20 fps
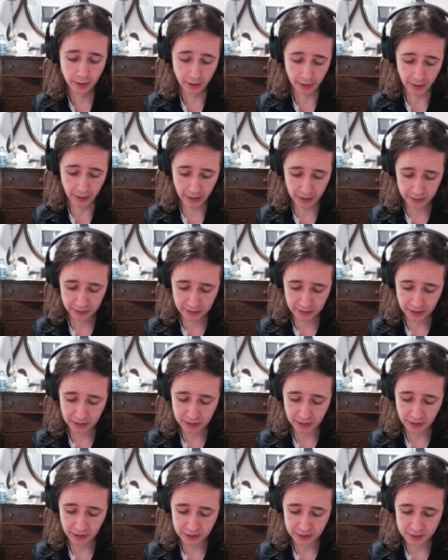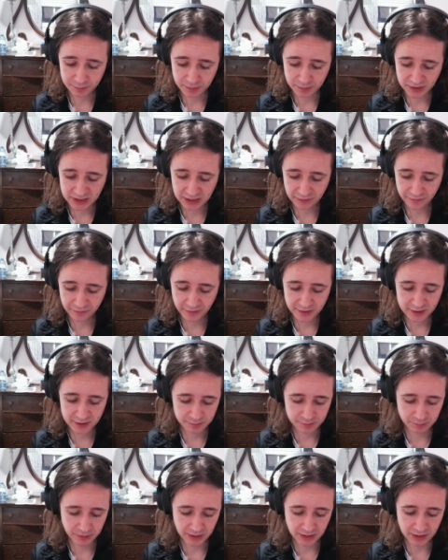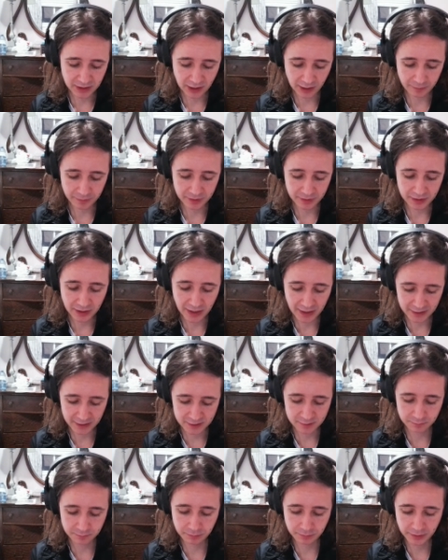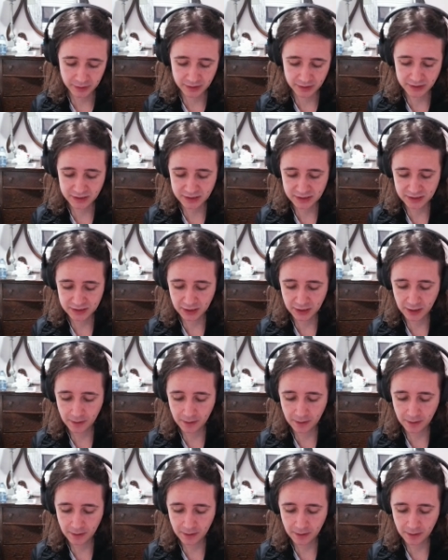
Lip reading: and that a specific speed limit has been set